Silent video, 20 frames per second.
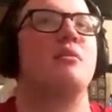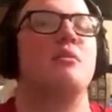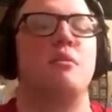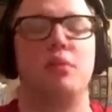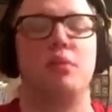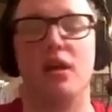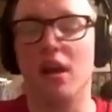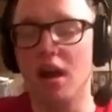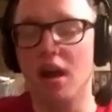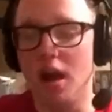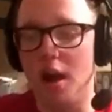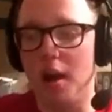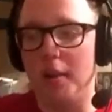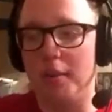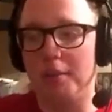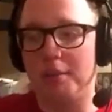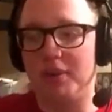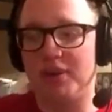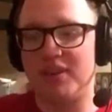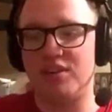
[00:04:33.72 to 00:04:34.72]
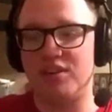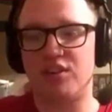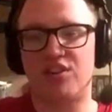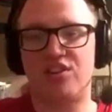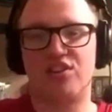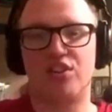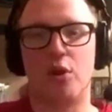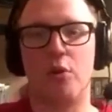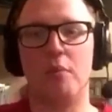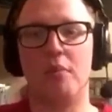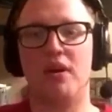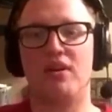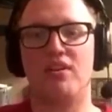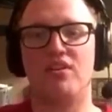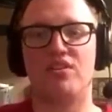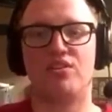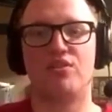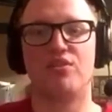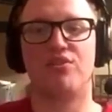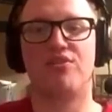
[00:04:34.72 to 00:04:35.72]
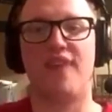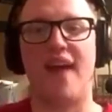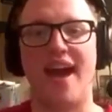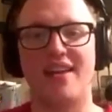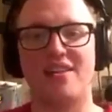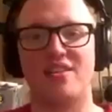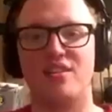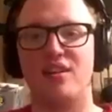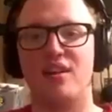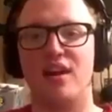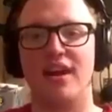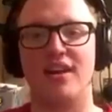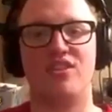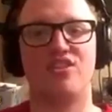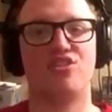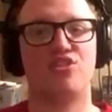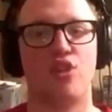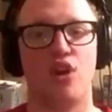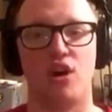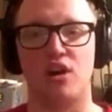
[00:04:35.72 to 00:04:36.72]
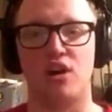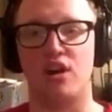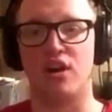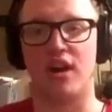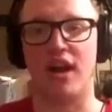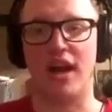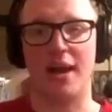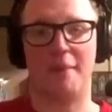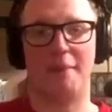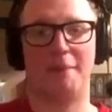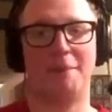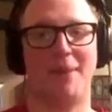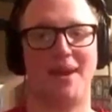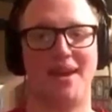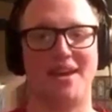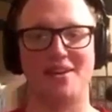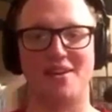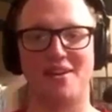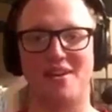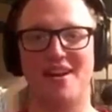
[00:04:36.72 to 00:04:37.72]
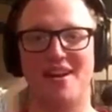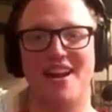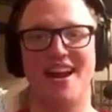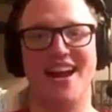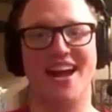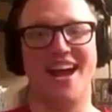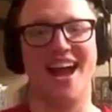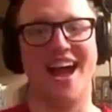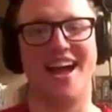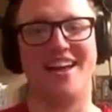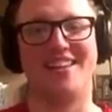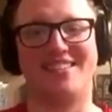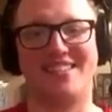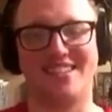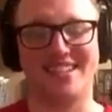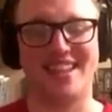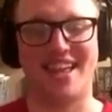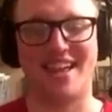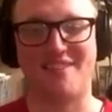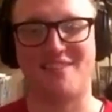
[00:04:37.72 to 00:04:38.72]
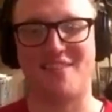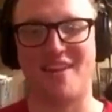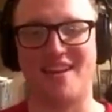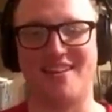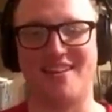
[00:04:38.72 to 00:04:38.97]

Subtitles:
remember. But they're just so much faster and stronger and better. I see that